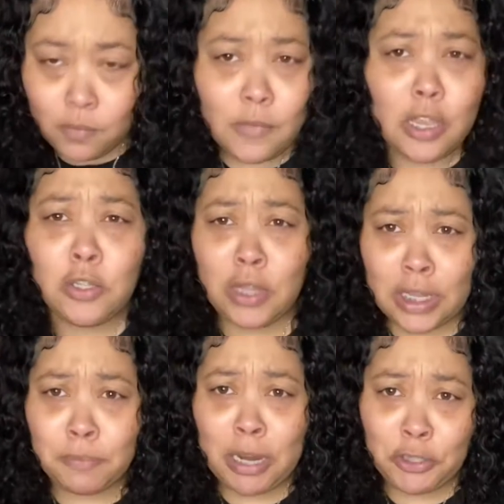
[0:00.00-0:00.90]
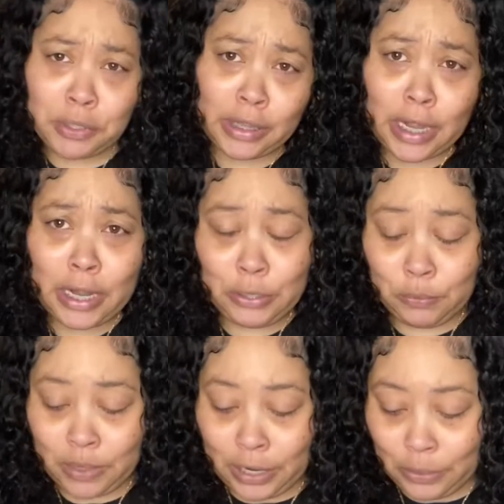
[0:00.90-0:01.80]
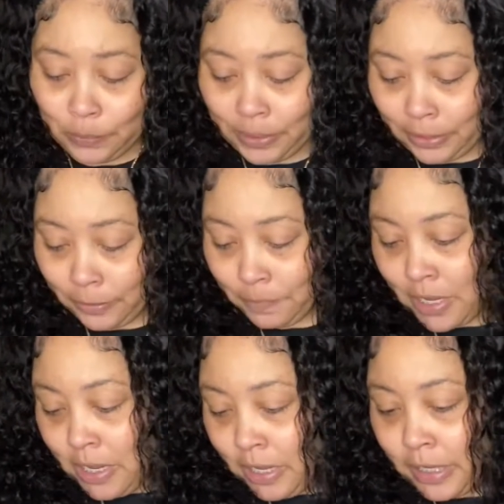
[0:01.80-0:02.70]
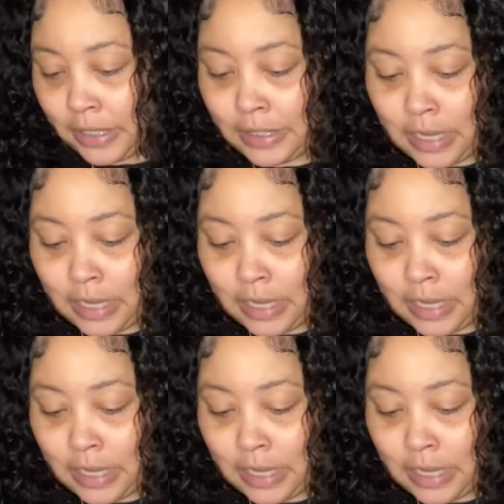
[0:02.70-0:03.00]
So that's my trick that I do when I go in there, because